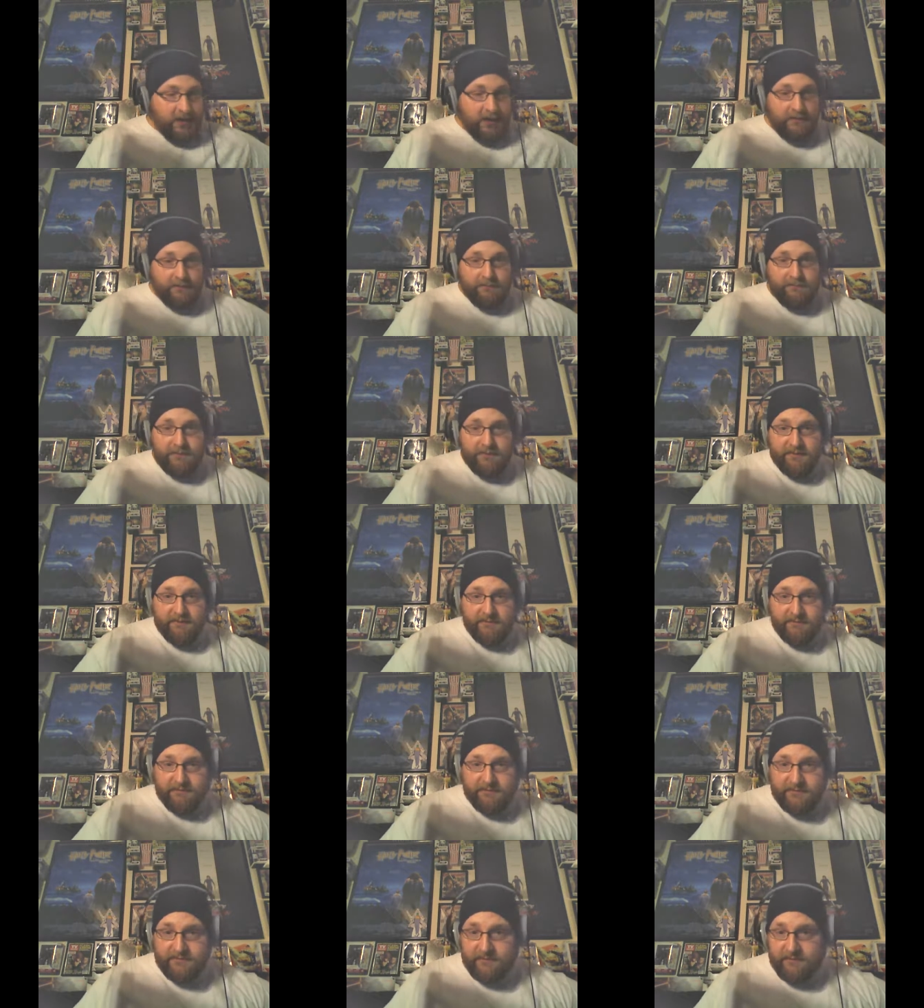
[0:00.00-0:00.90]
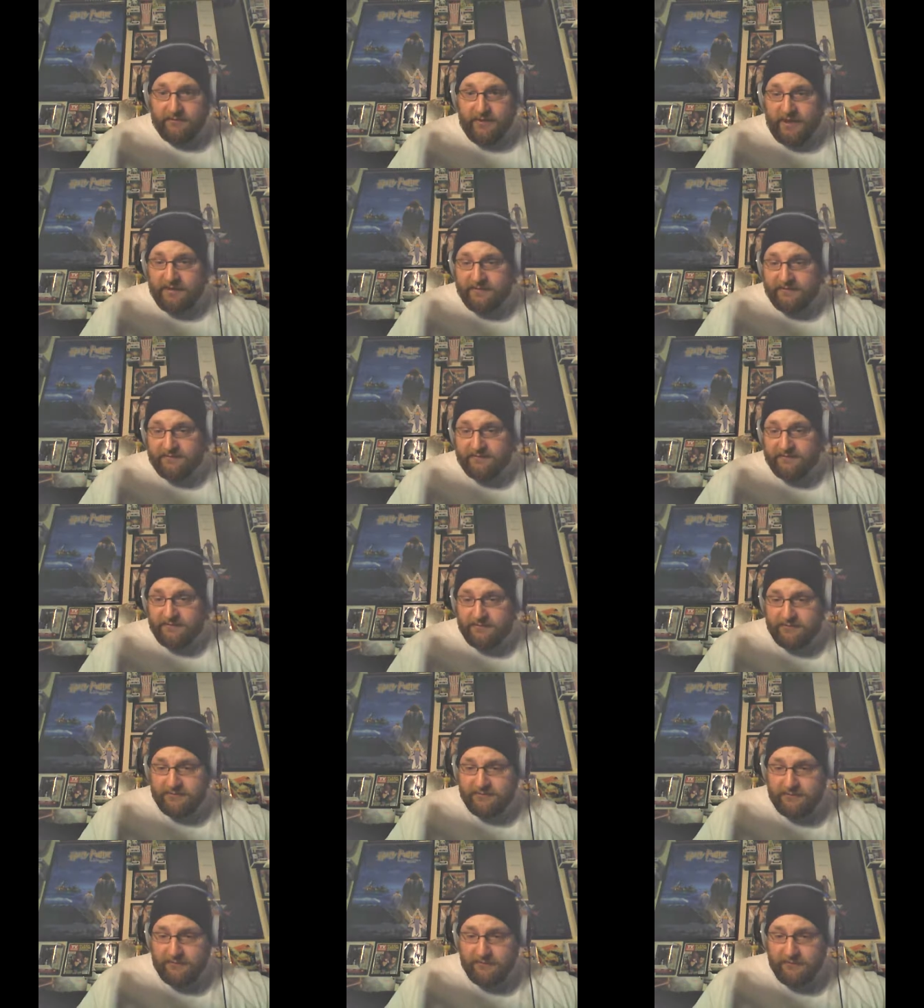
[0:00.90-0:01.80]
Um, but on a
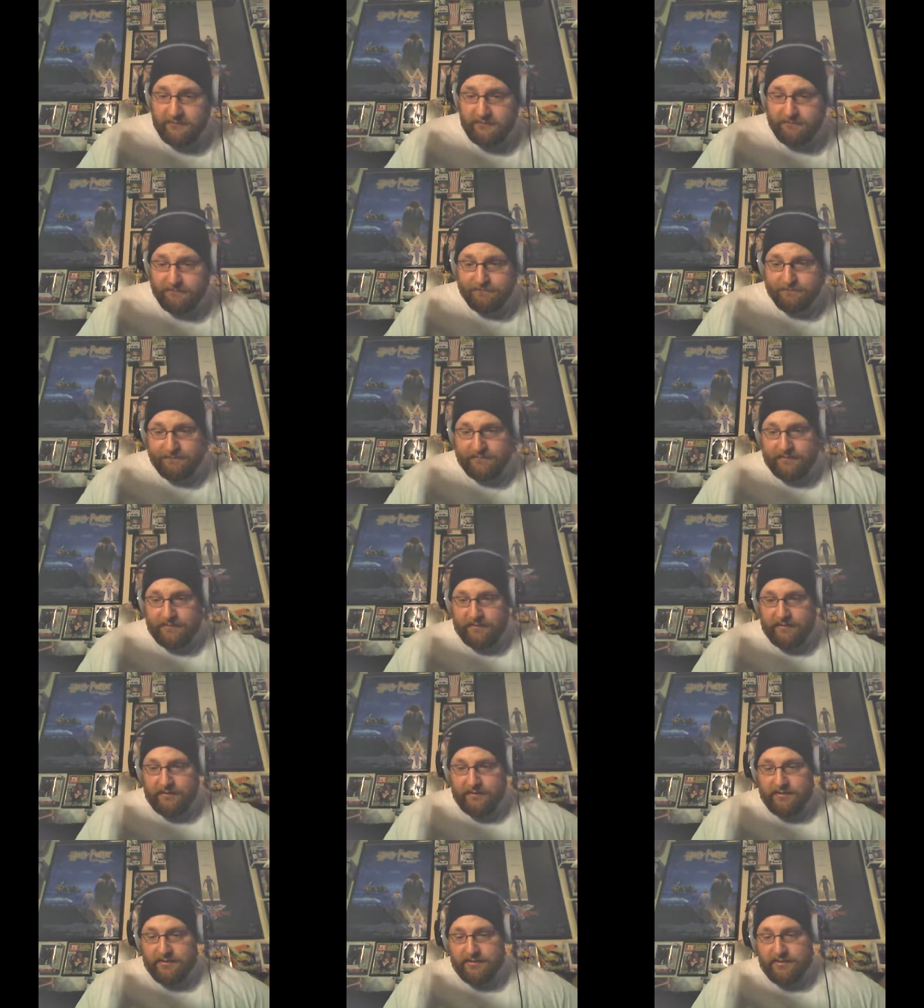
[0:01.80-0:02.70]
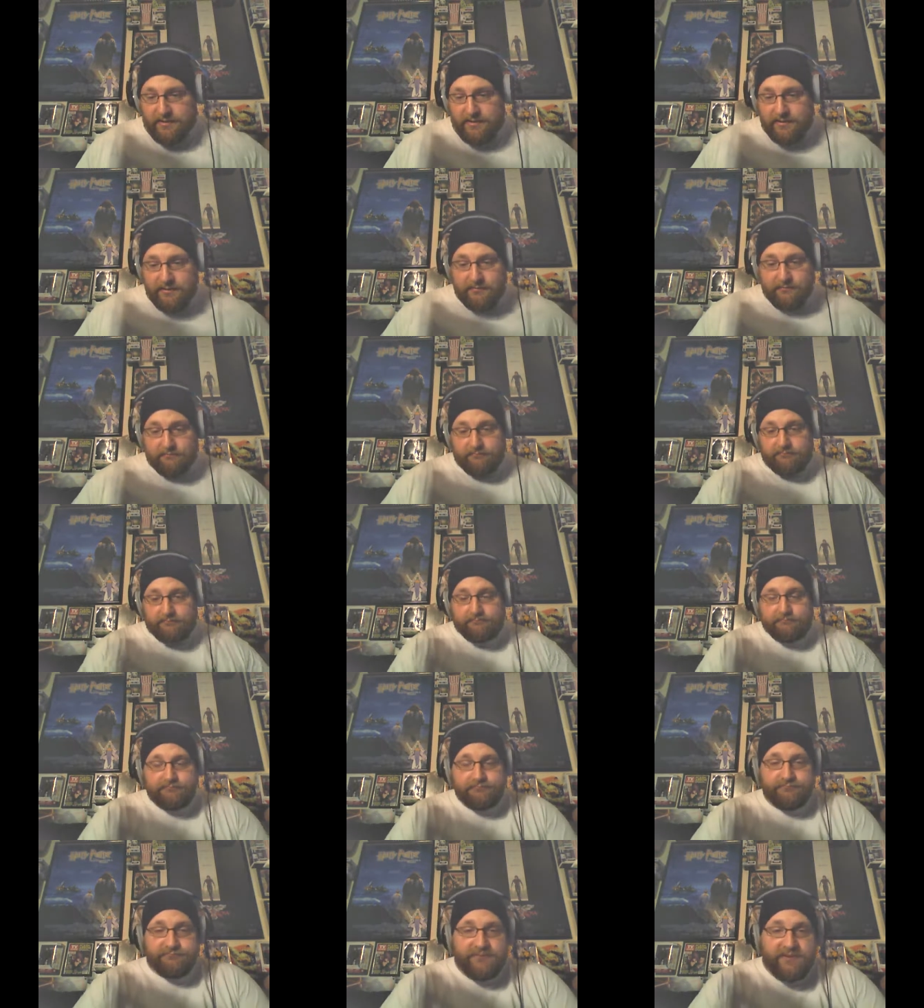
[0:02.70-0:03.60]
serious note, um,
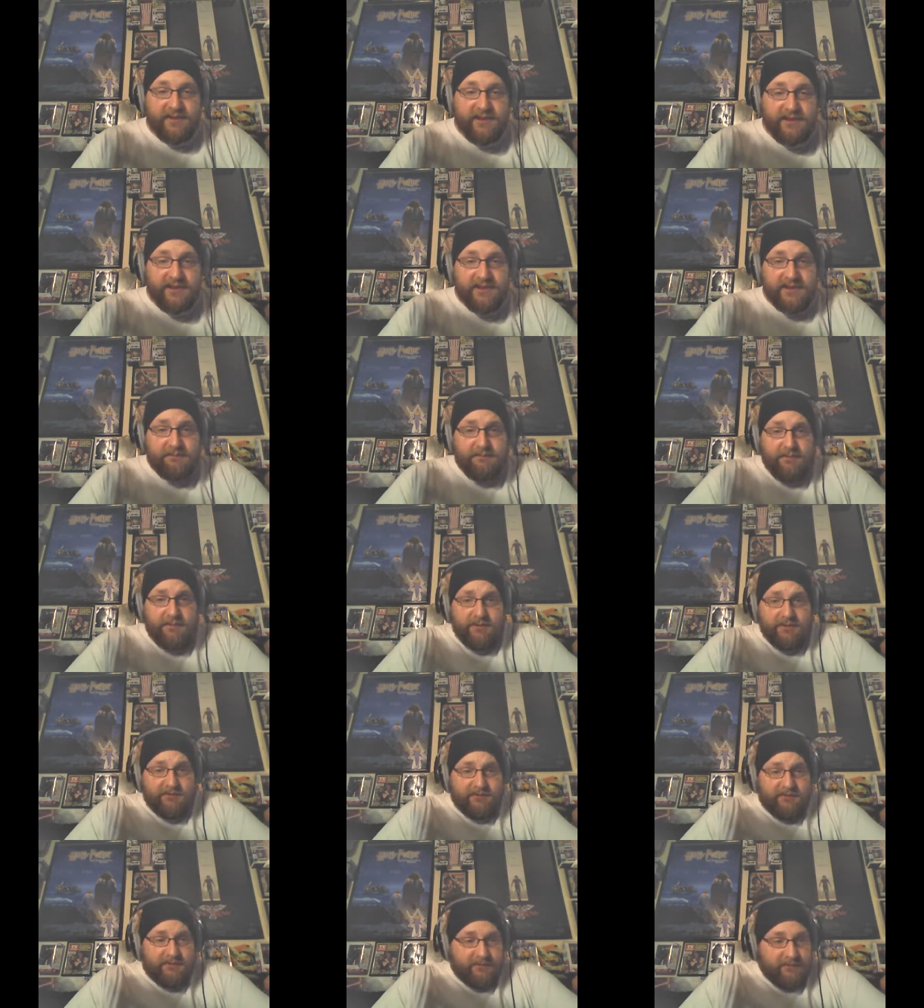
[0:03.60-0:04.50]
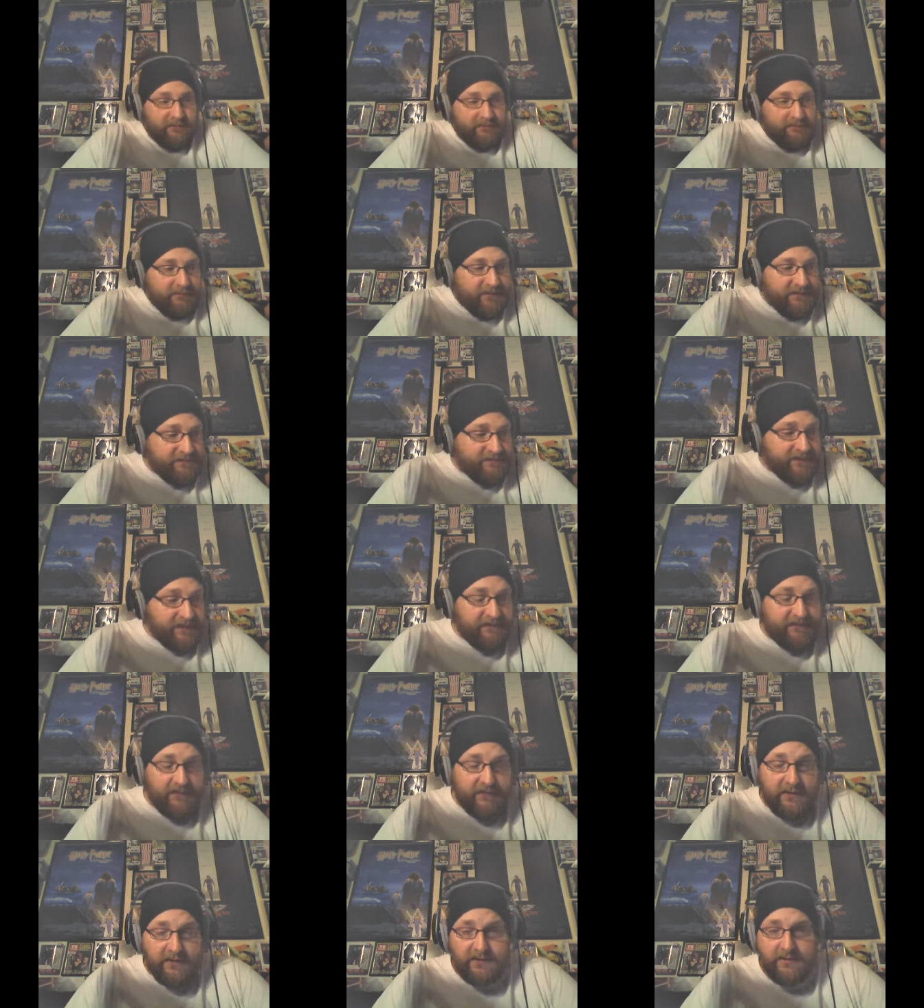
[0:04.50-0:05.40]
indie books, my
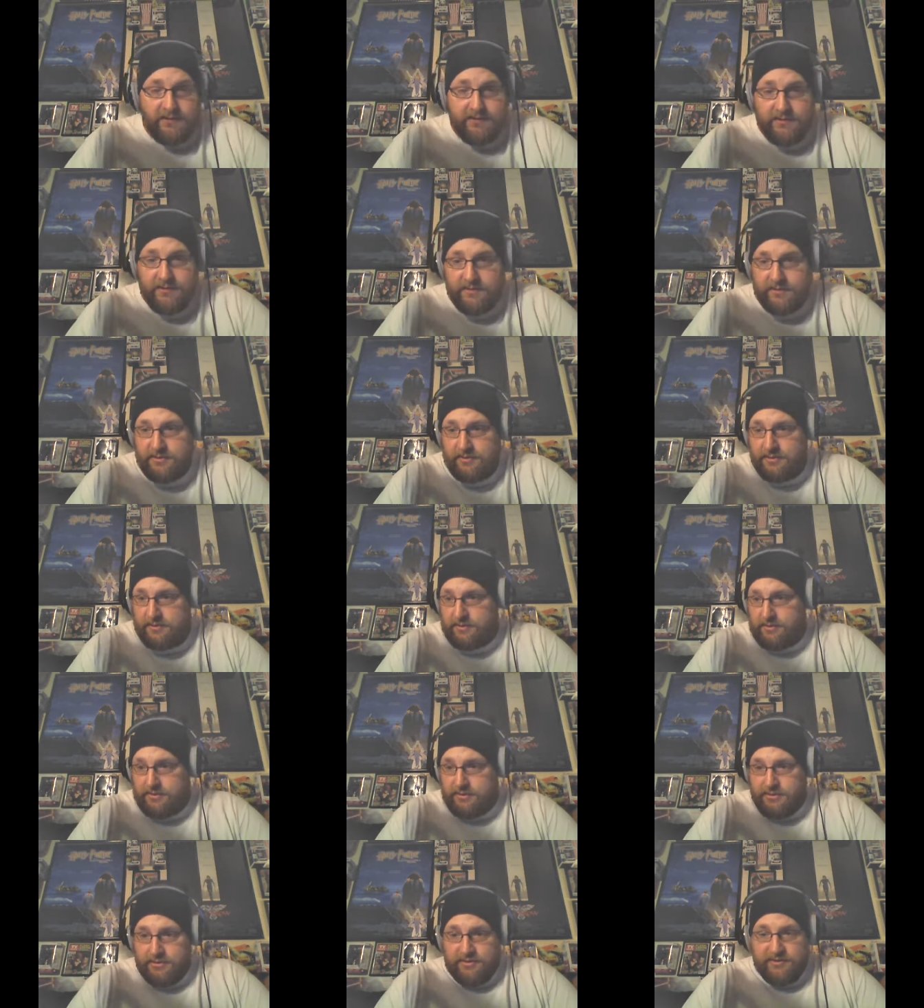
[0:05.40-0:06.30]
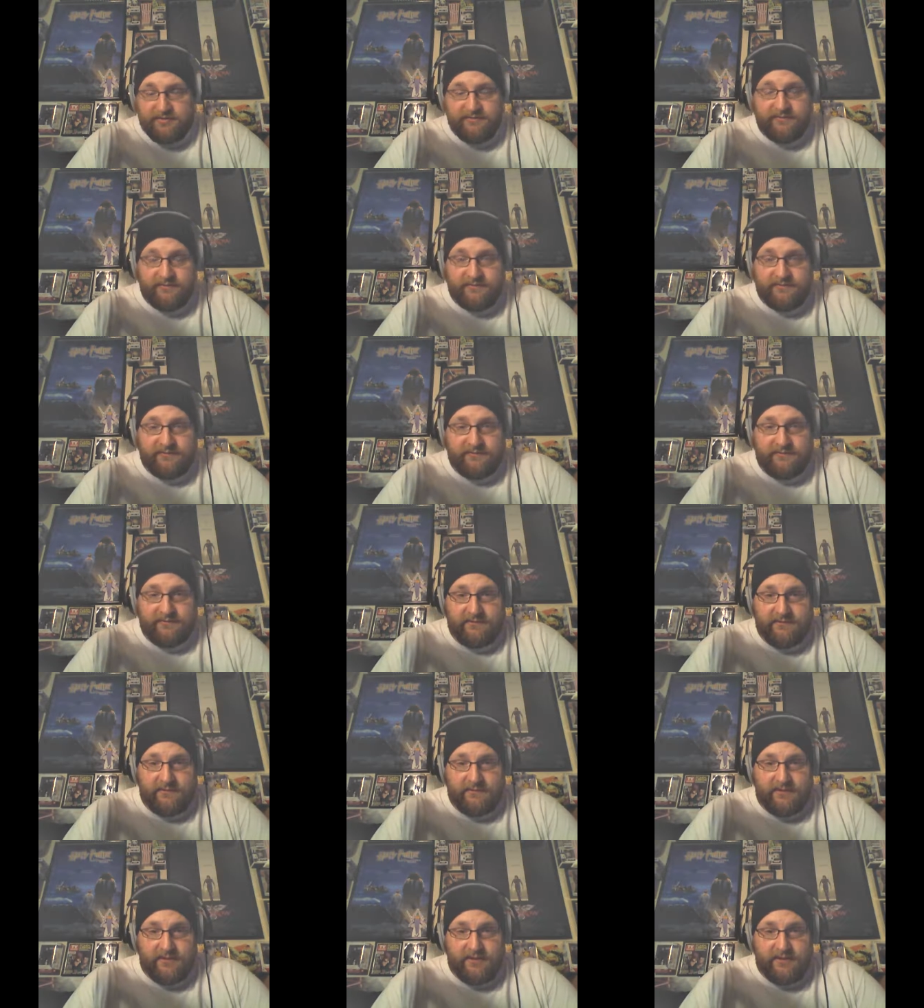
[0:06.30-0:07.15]
favorite is